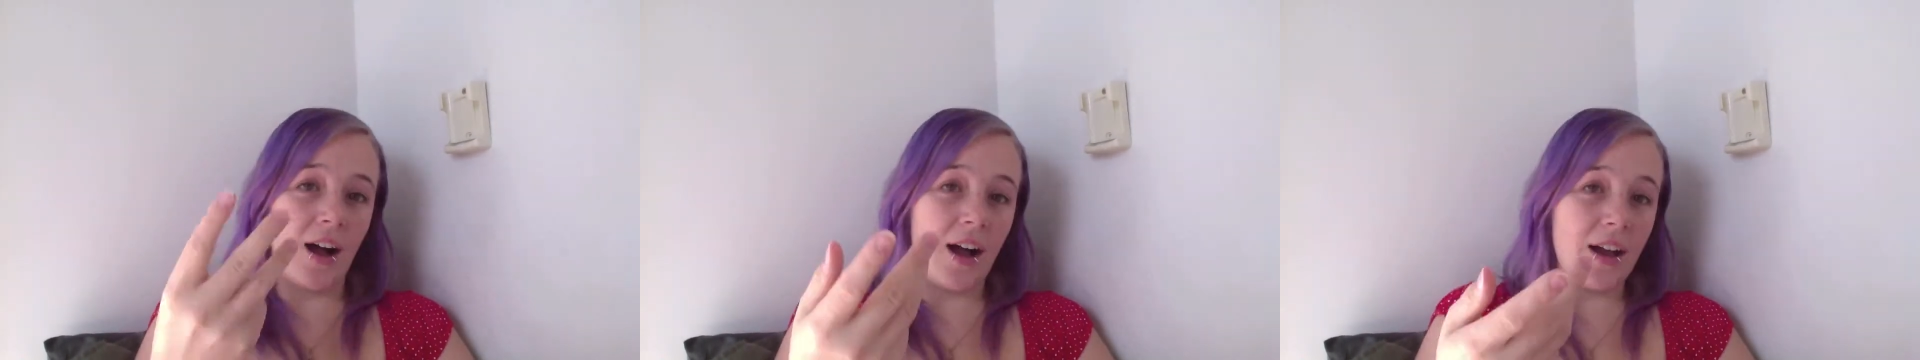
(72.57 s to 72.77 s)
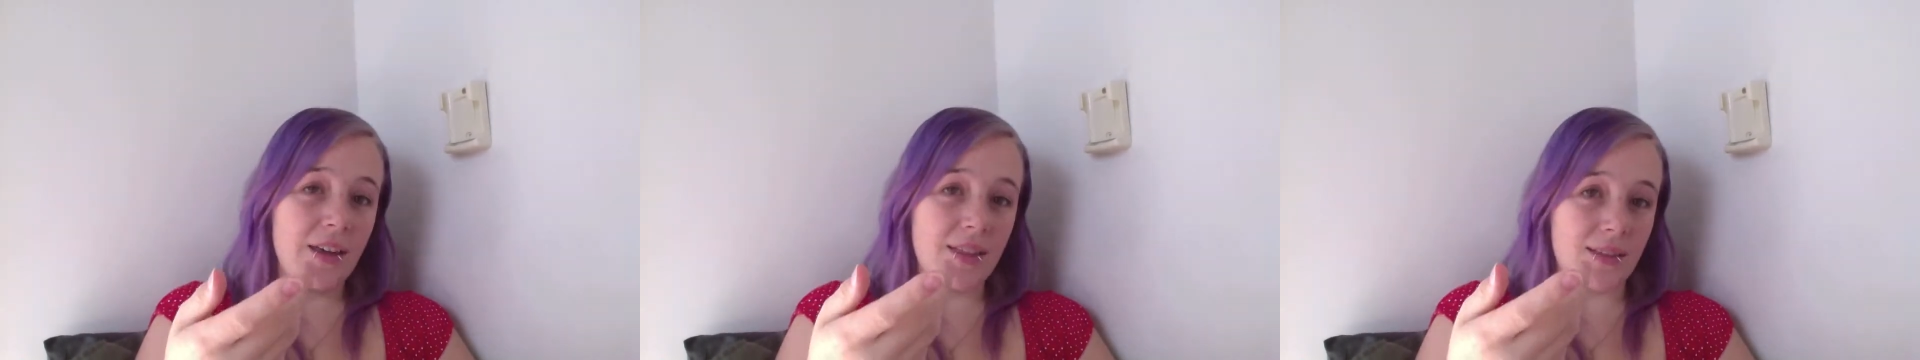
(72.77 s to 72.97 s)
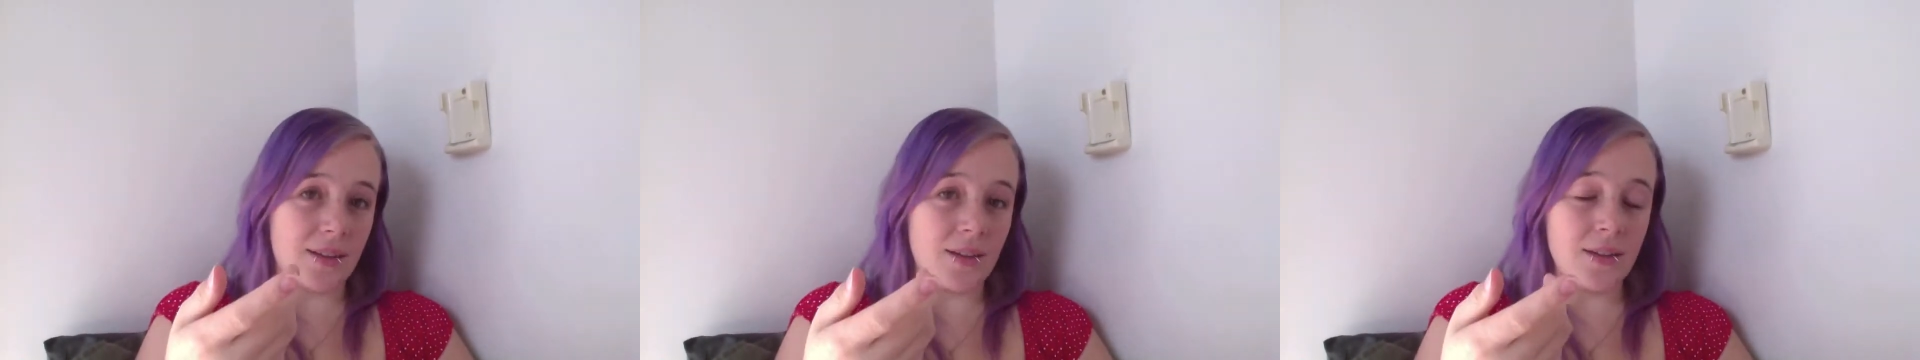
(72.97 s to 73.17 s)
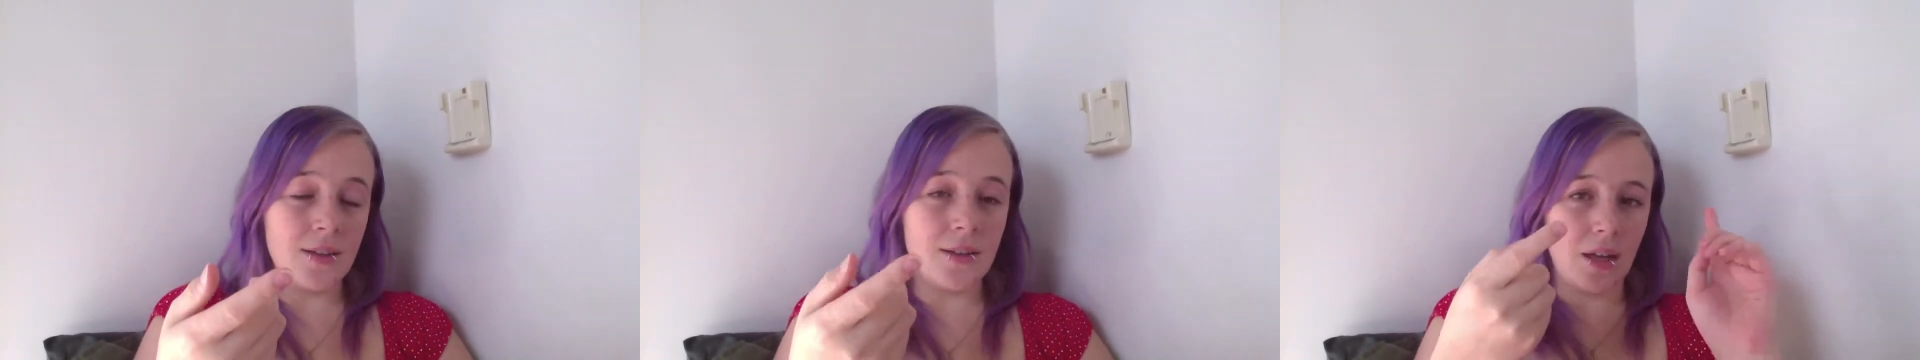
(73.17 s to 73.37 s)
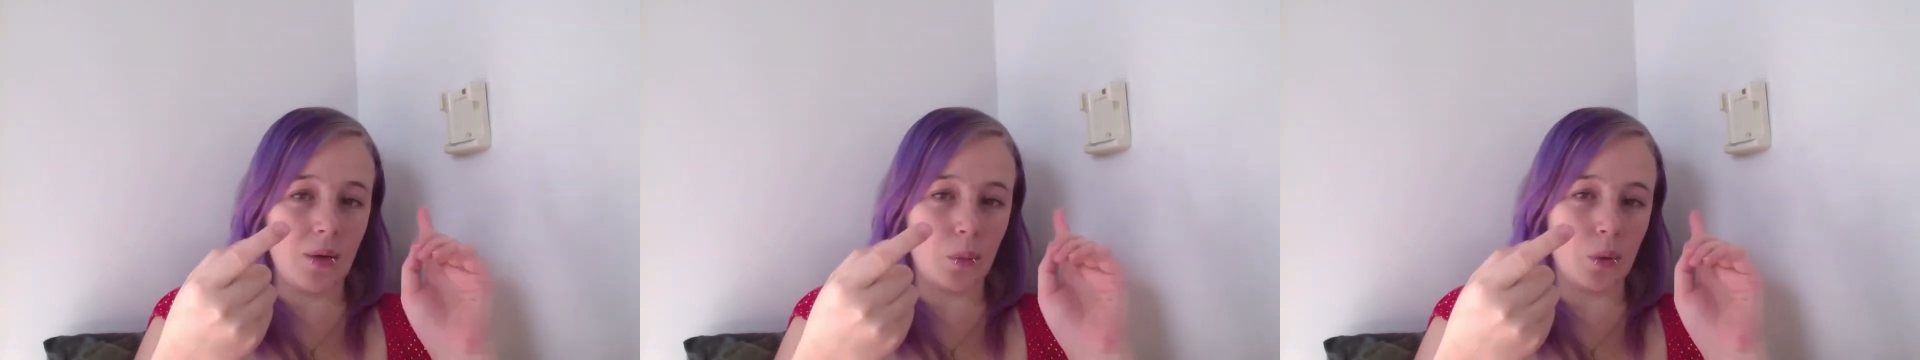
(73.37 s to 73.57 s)
Either
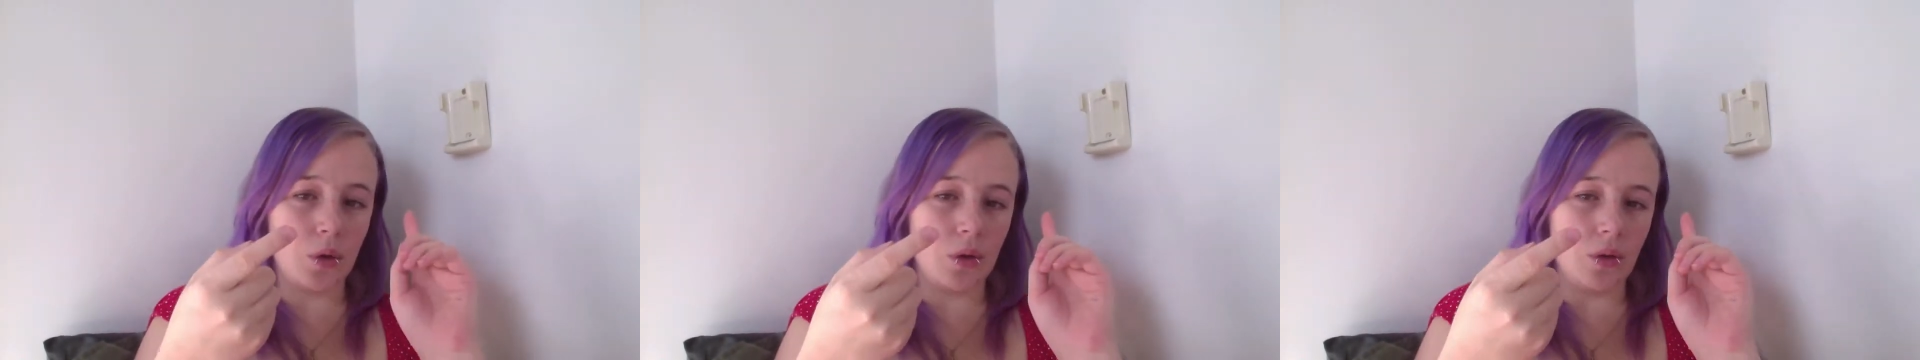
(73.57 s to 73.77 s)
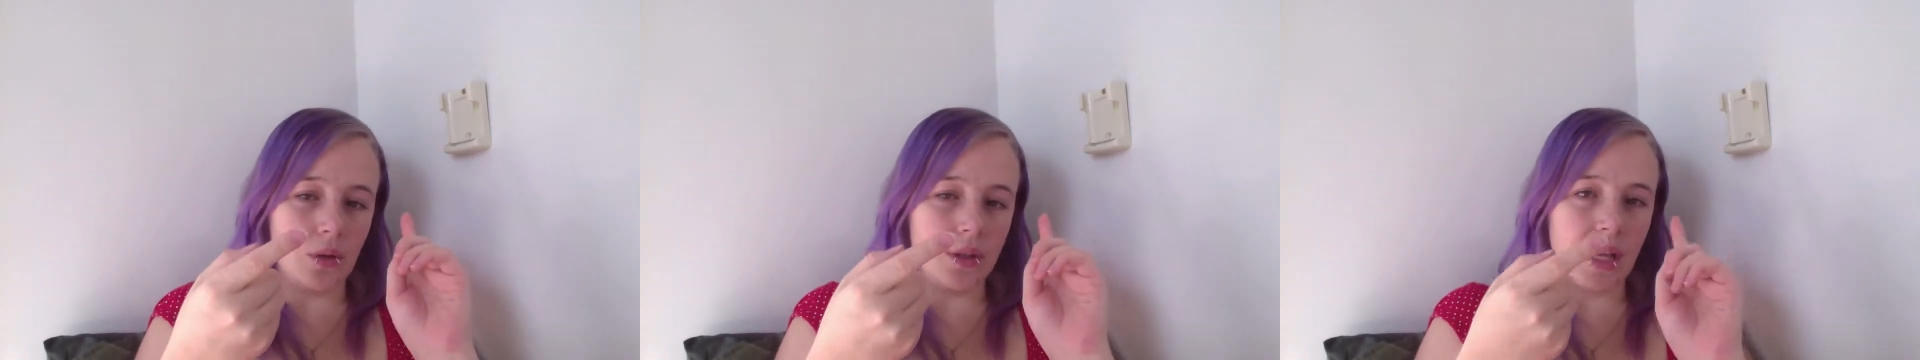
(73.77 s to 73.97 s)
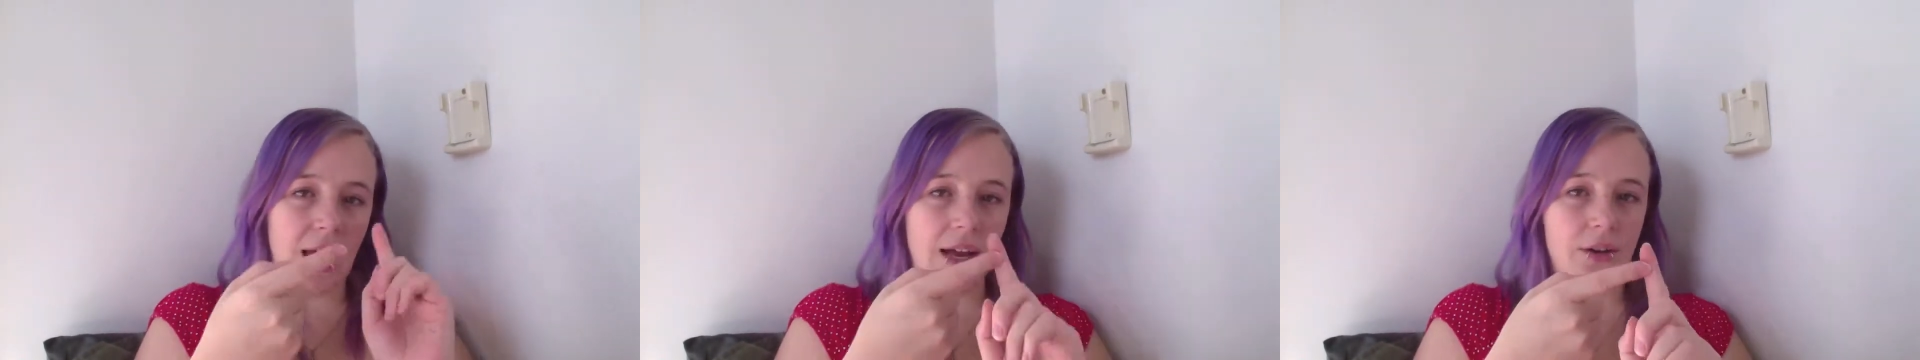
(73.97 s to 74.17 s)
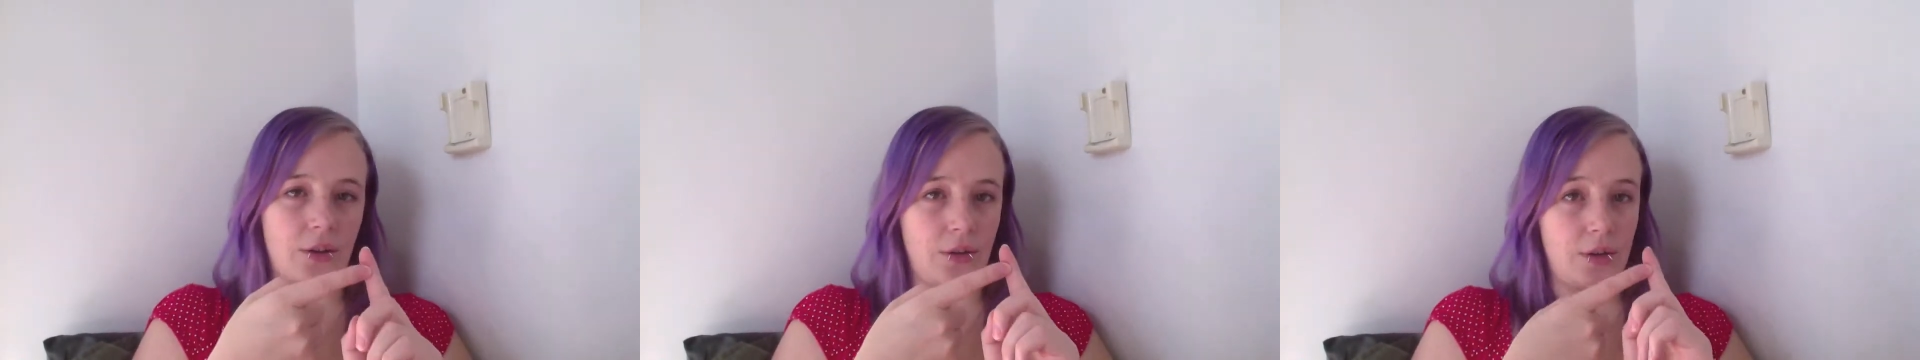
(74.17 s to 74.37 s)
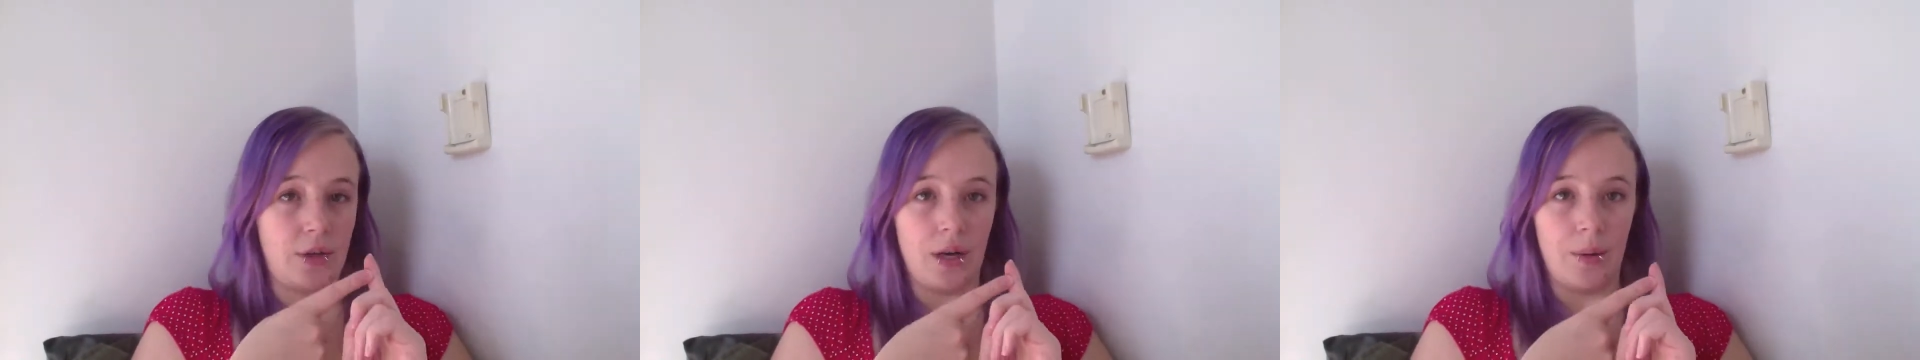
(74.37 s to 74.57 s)
it will land
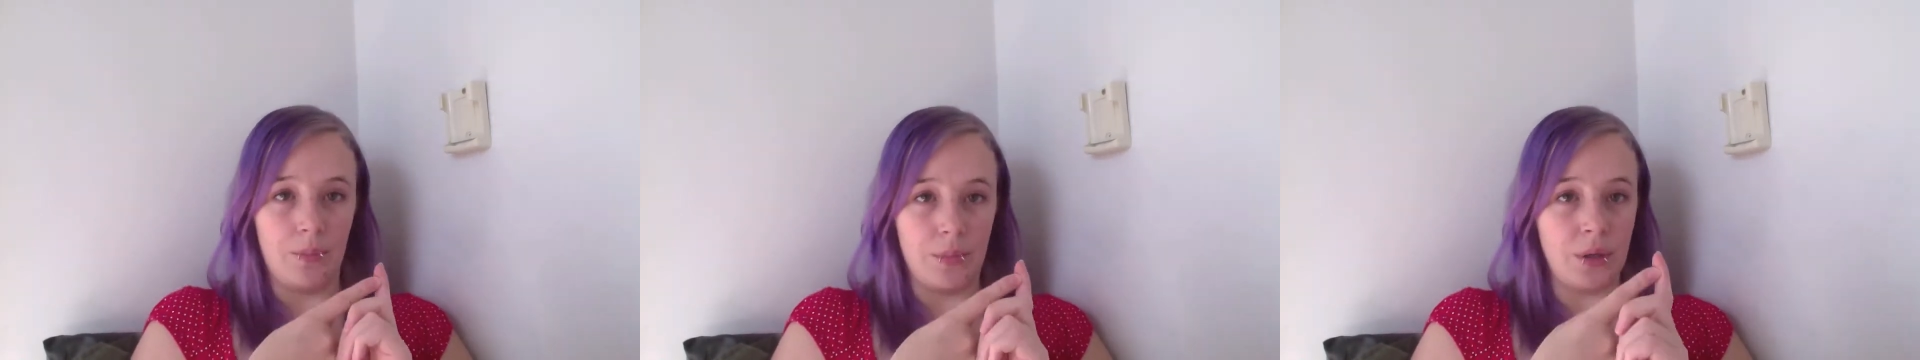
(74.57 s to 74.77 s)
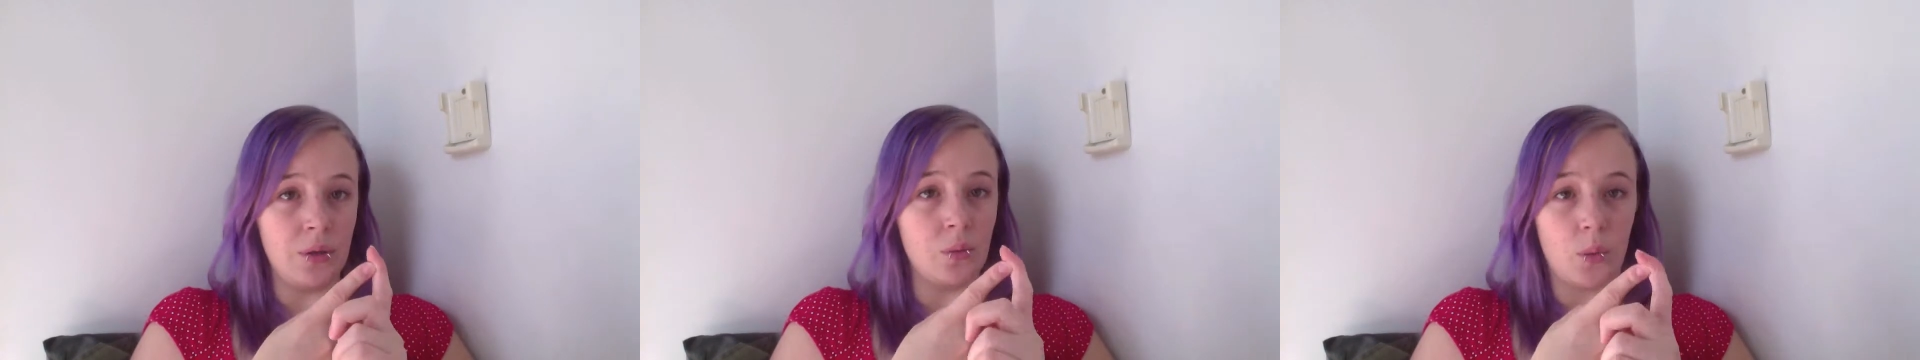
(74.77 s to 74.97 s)
on a number,